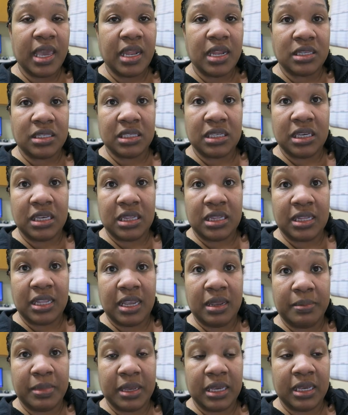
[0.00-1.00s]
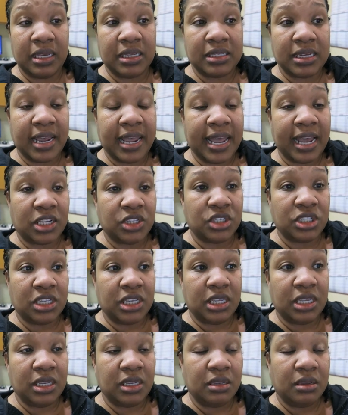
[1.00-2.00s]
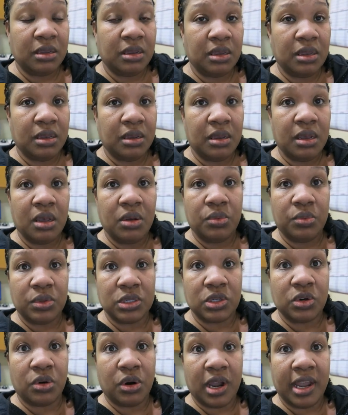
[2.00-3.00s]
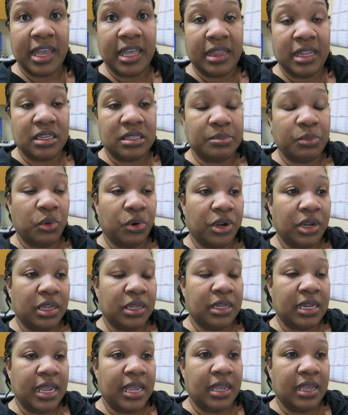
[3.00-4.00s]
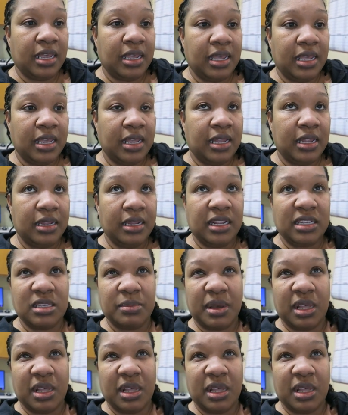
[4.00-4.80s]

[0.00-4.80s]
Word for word: And it's a good thing because I actually was crying this morning and it's